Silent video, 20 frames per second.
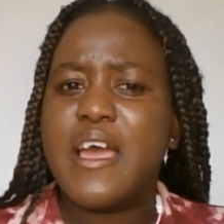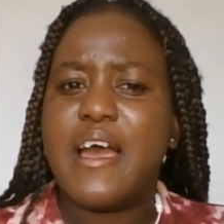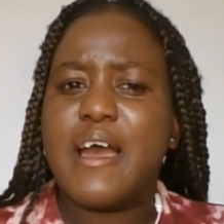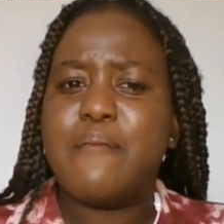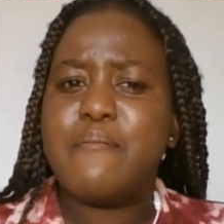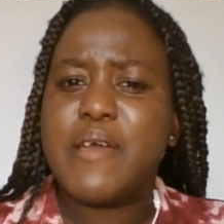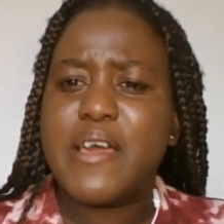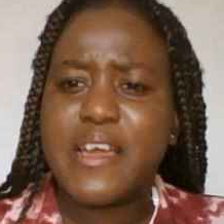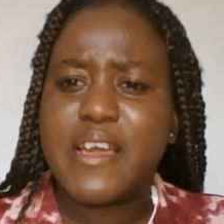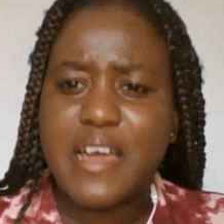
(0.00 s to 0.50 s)

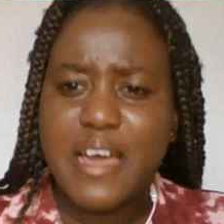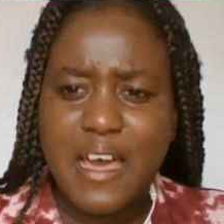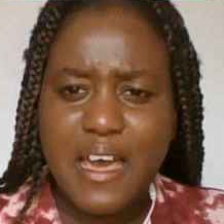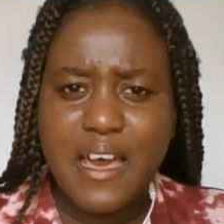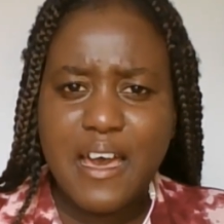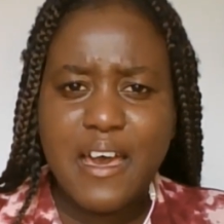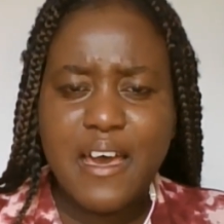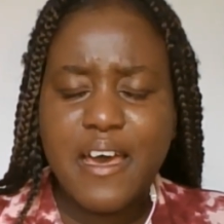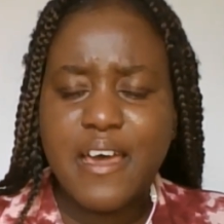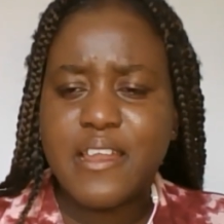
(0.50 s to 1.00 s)
I'm like,
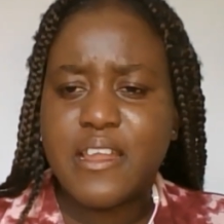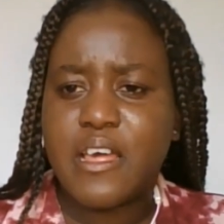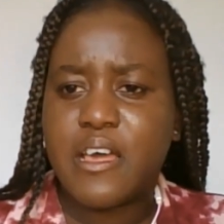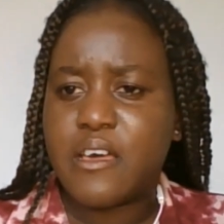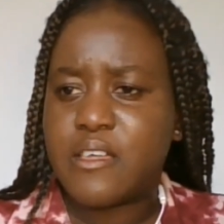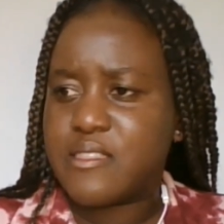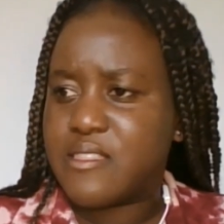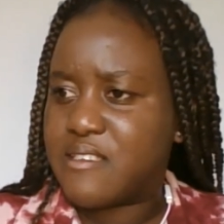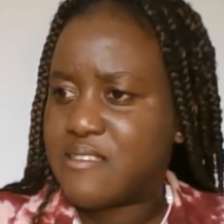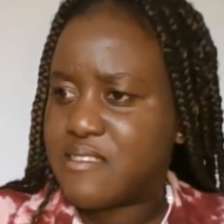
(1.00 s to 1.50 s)

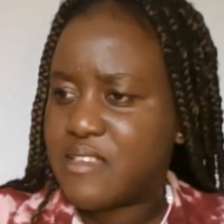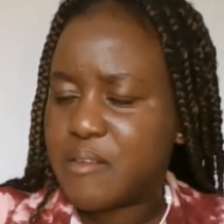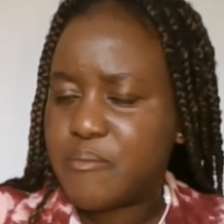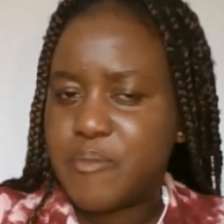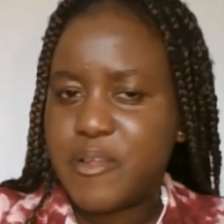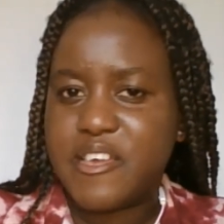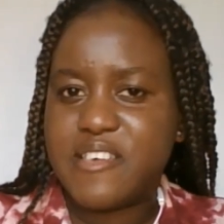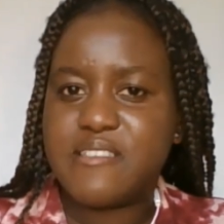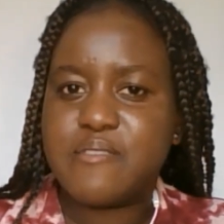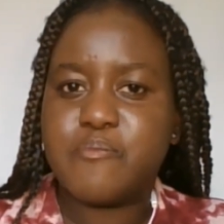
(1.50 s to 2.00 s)
nah, there's that
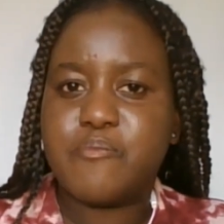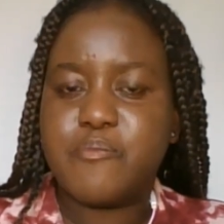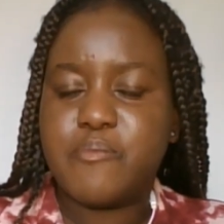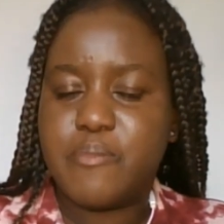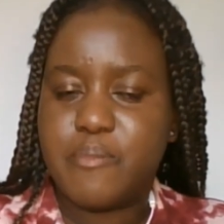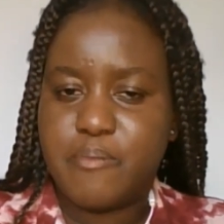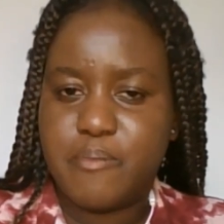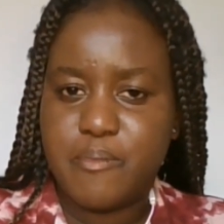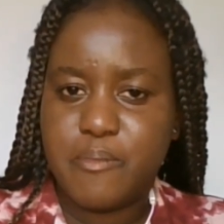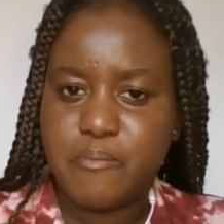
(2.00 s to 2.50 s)
place
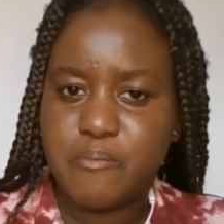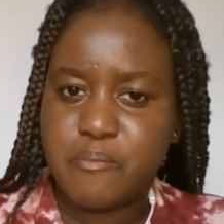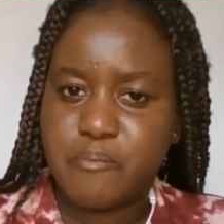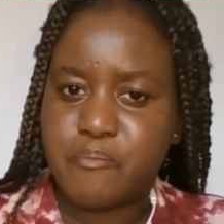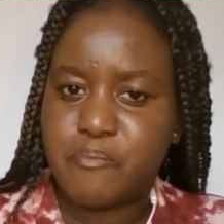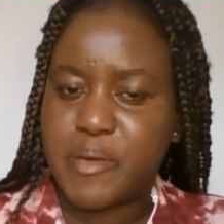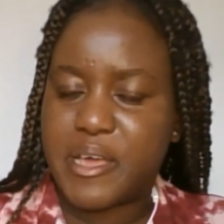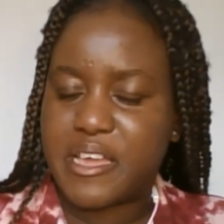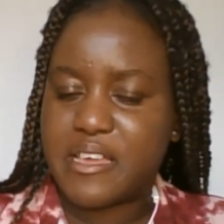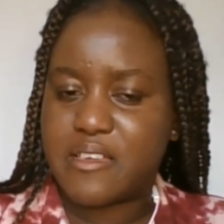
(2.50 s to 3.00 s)

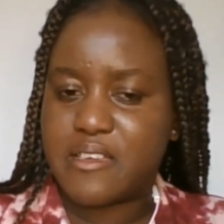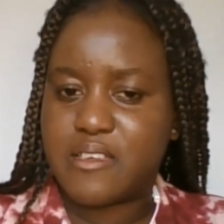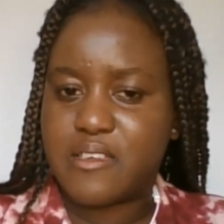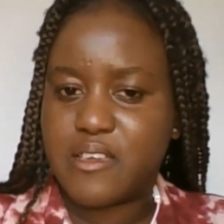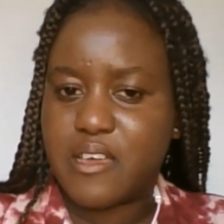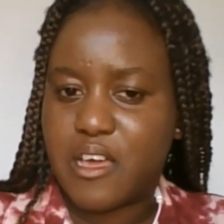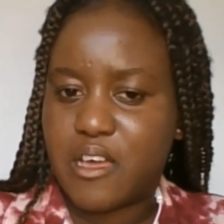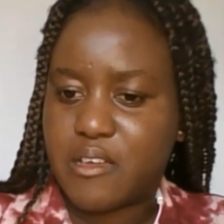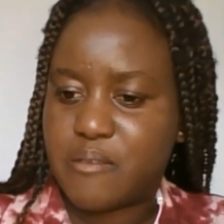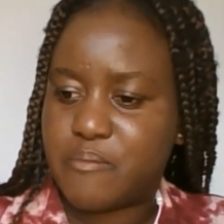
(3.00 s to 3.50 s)

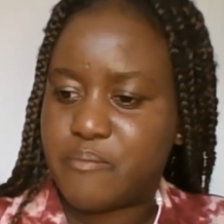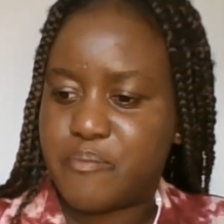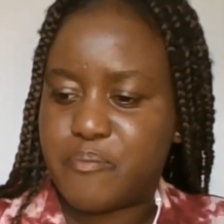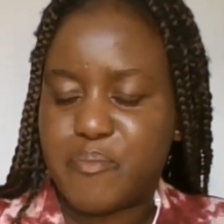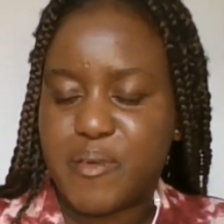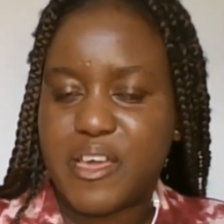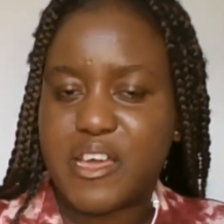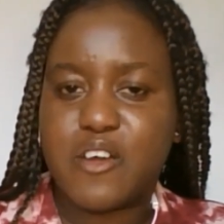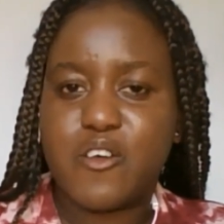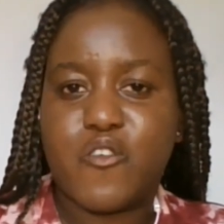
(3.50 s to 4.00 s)

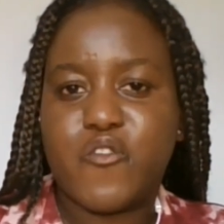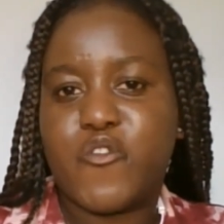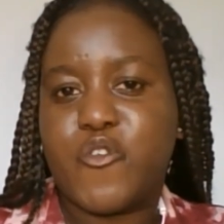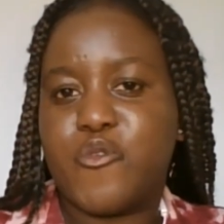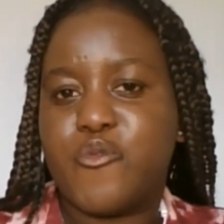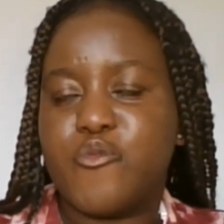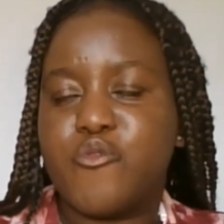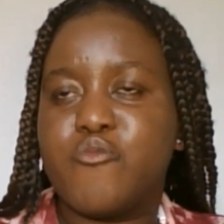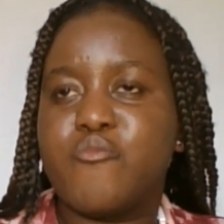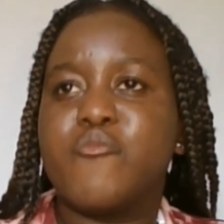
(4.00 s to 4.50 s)
back of your
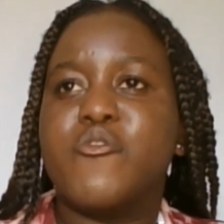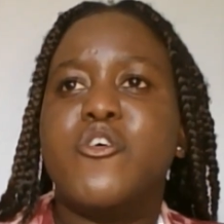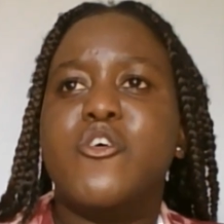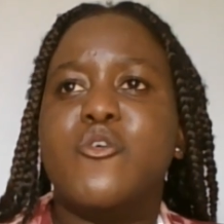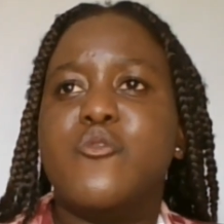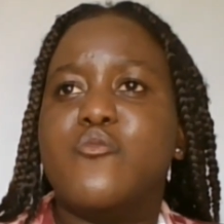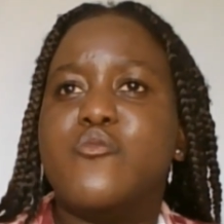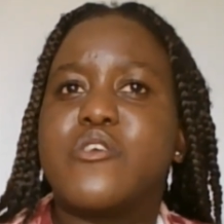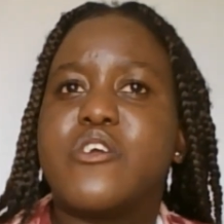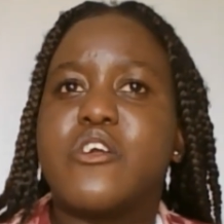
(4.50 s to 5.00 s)
room,
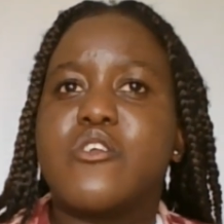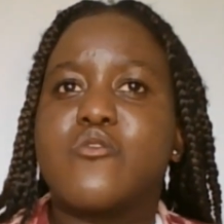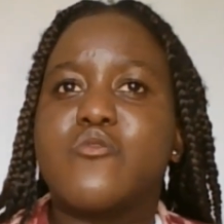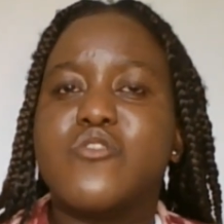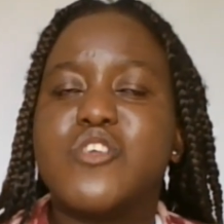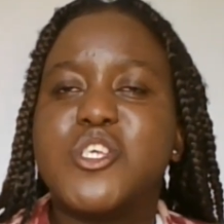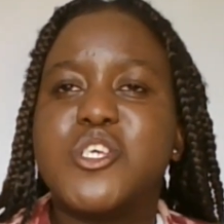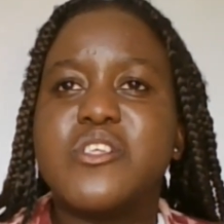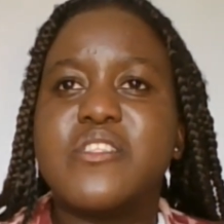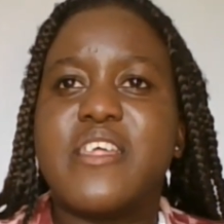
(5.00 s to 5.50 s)
we can
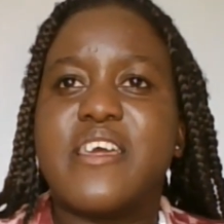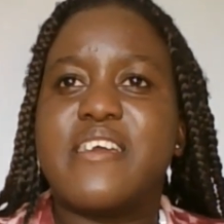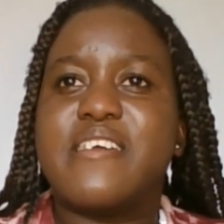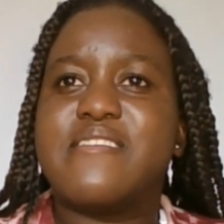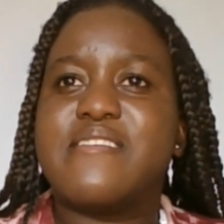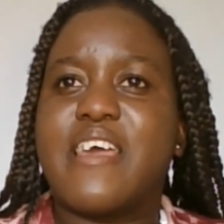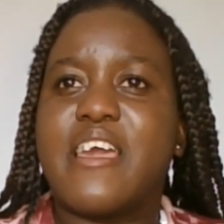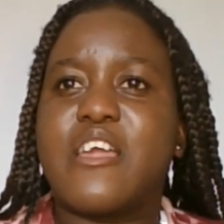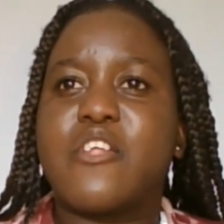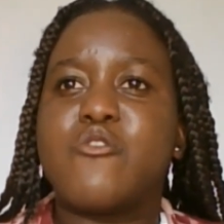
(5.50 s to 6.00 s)
go chill there.
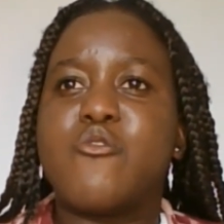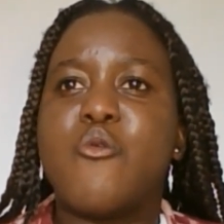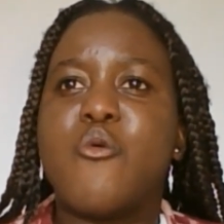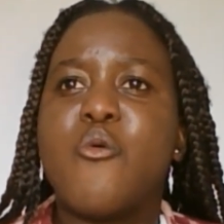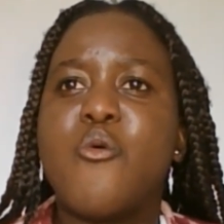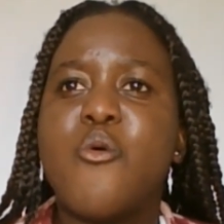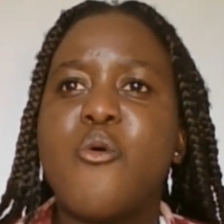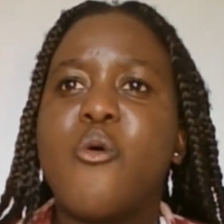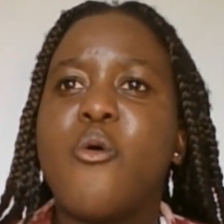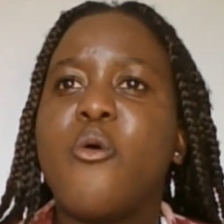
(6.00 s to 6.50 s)
He's like,
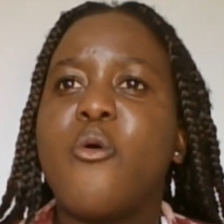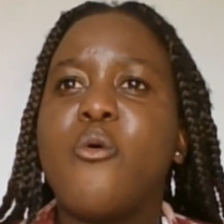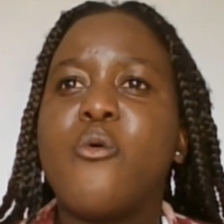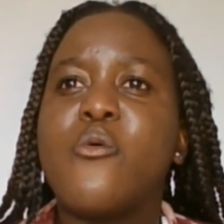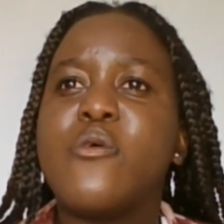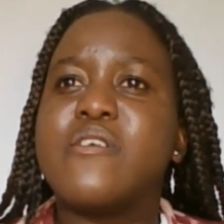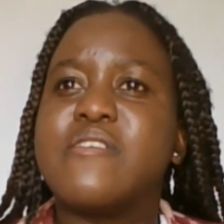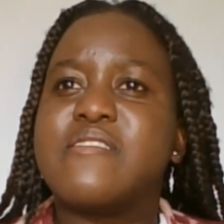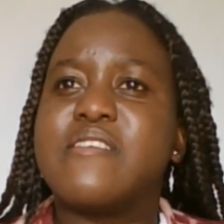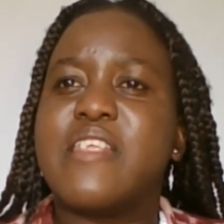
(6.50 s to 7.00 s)

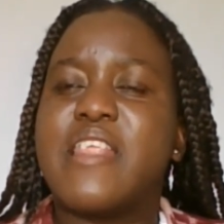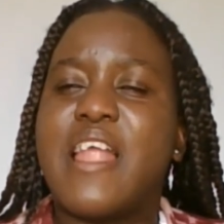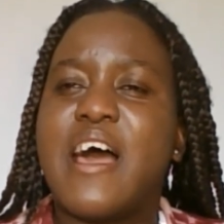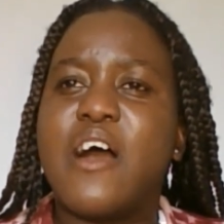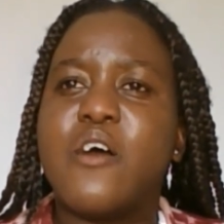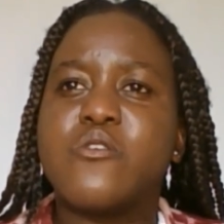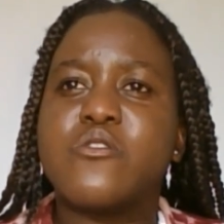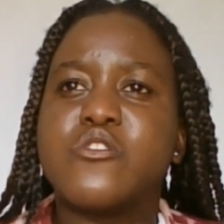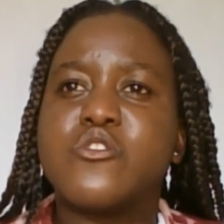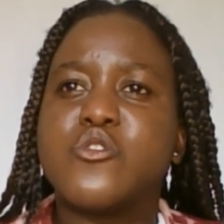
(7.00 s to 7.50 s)
no, it's
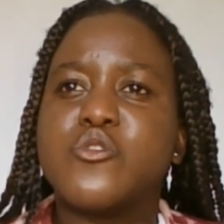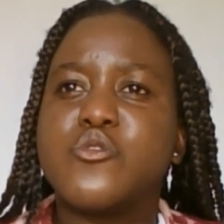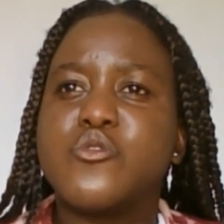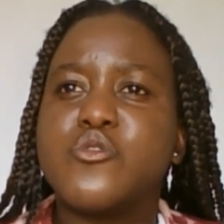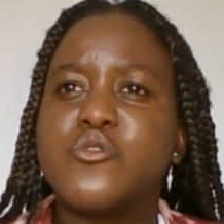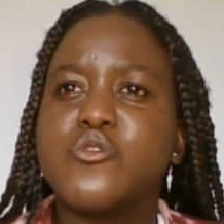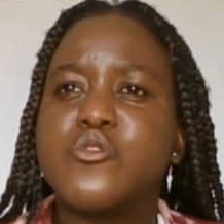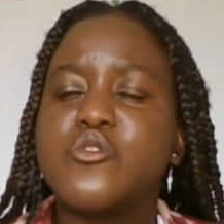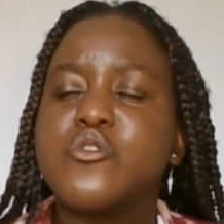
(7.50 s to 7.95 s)
loud and dun.